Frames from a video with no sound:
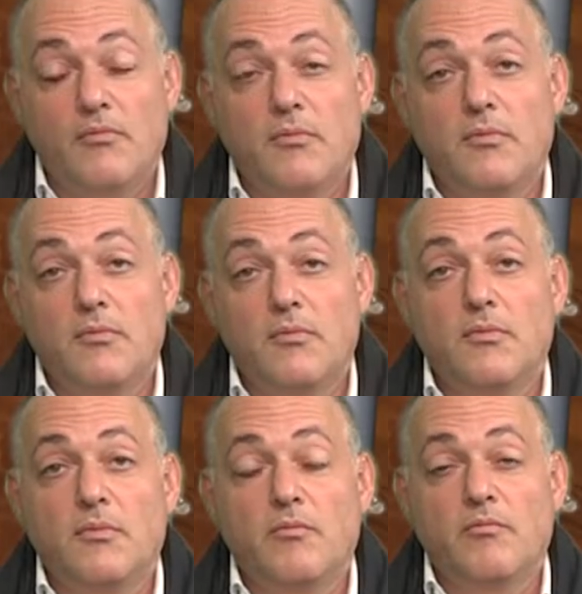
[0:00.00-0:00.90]

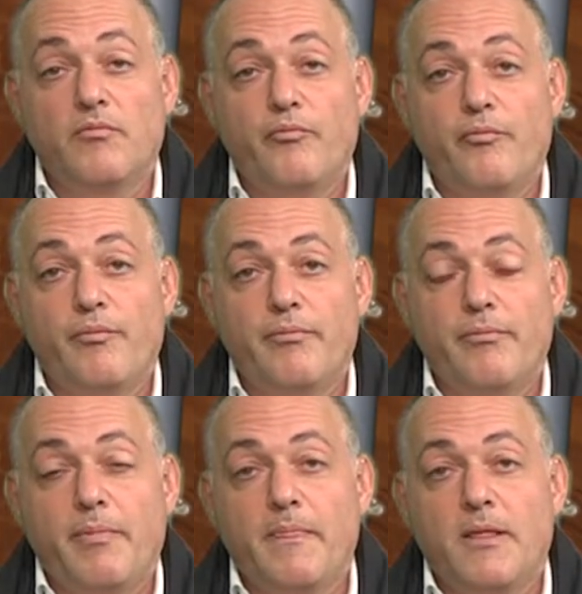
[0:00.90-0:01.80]

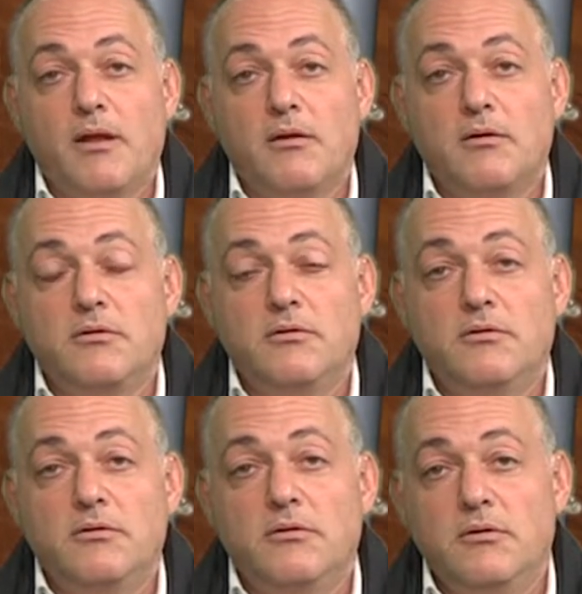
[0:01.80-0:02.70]

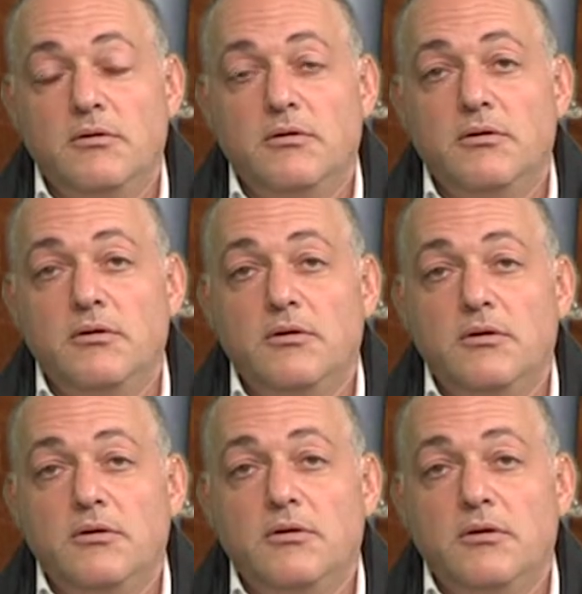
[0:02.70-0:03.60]

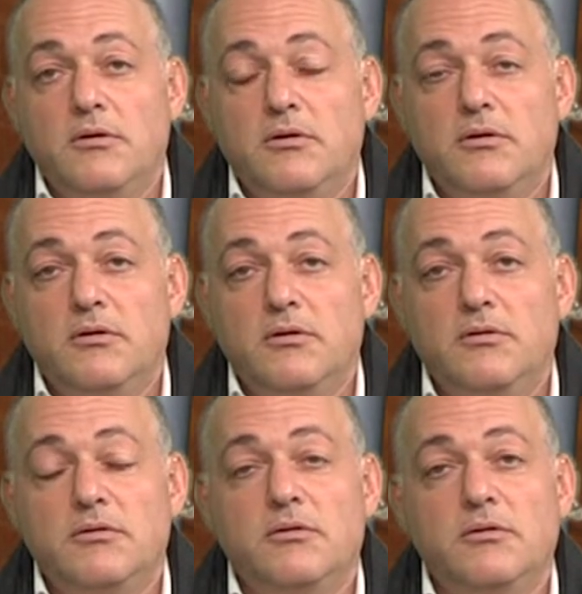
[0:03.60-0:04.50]

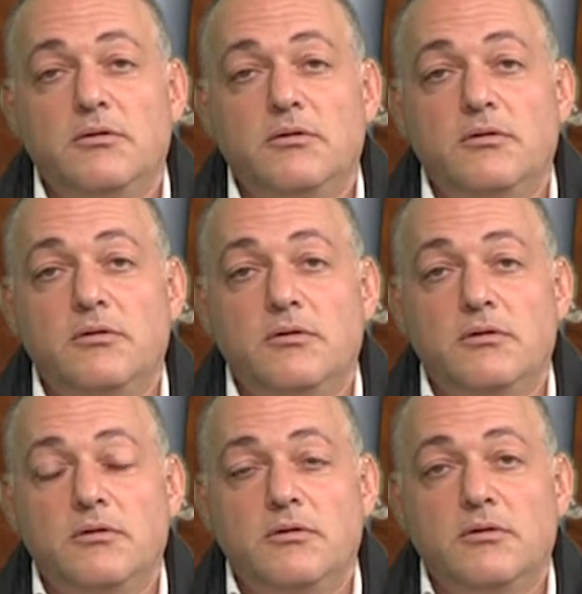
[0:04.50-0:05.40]

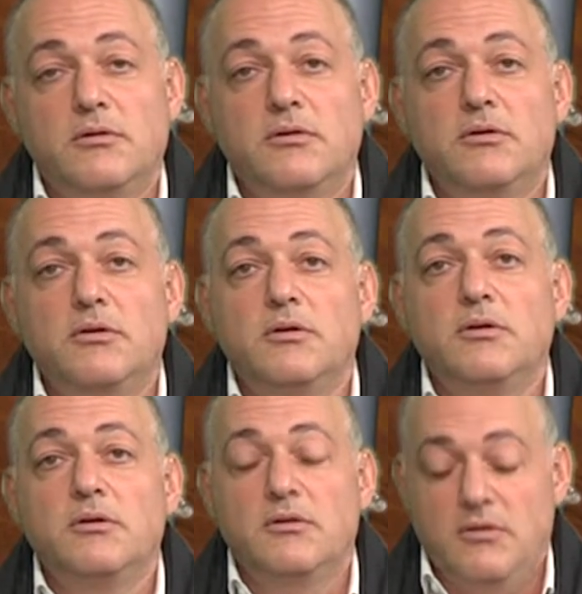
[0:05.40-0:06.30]

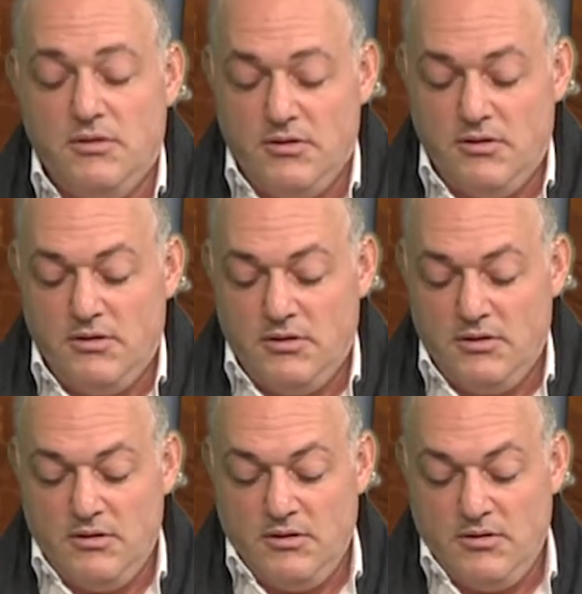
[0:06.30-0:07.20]

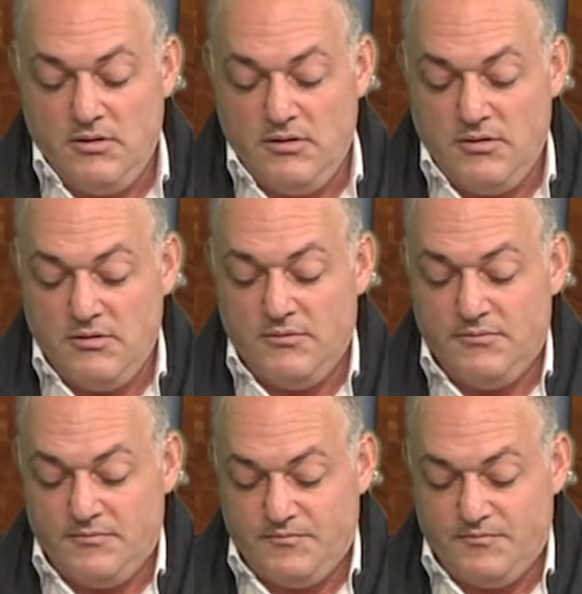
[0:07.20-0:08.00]
[no speech]